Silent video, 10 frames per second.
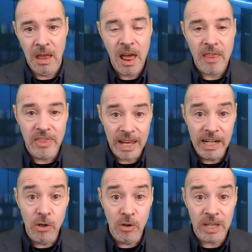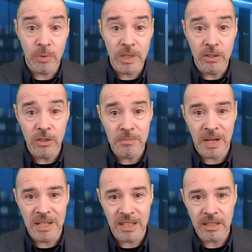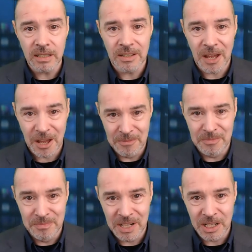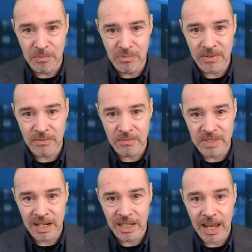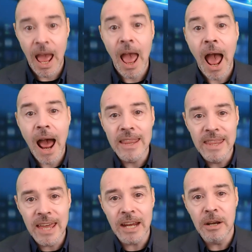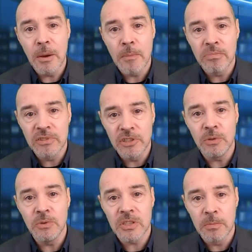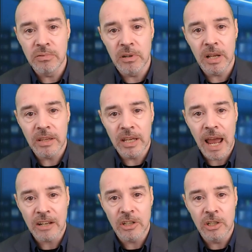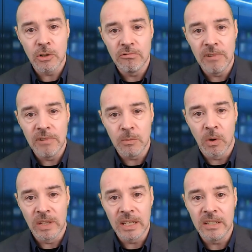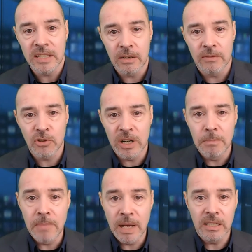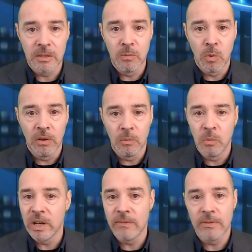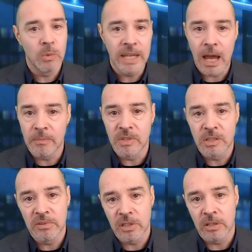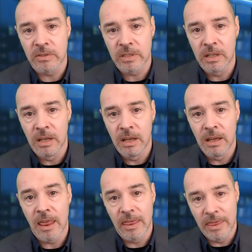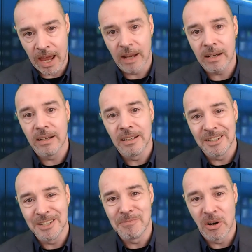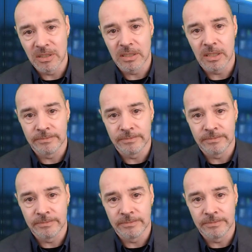Then look if we could make it and make a profit from selling it, and then produce the product they actually already want instead of trying to make them want whatever we happen to produce. That is marketing.